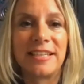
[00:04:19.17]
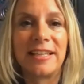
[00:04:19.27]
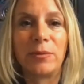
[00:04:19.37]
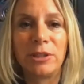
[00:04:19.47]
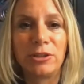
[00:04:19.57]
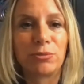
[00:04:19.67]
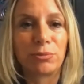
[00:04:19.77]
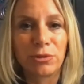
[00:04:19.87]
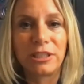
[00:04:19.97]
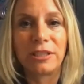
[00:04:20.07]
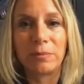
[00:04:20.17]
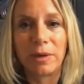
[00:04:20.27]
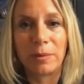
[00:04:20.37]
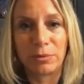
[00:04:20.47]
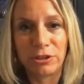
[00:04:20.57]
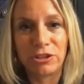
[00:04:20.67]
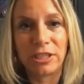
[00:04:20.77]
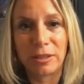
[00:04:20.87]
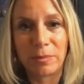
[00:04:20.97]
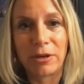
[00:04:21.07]
that we truly
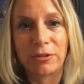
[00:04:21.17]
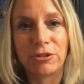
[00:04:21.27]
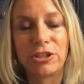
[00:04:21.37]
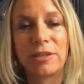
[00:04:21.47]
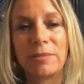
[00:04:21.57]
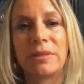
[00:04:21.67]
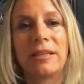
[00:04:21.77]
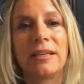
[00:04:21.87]
appreciate the partnership.